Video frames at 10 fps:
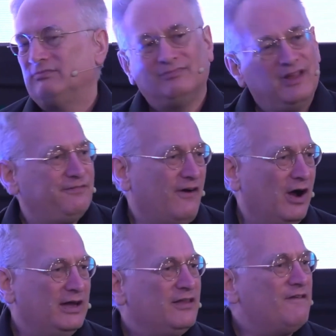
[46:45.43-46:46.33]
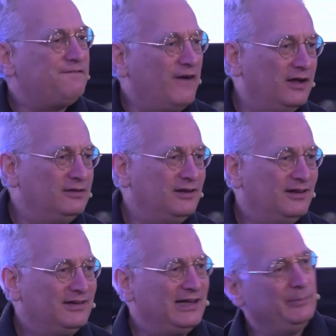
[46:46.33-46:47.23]
they're fine, they're fun,
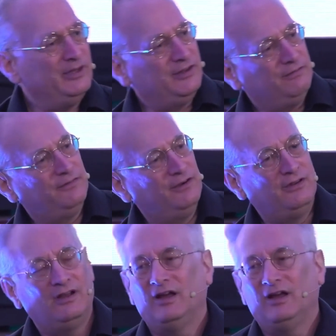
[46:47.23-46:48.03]
a little bit different,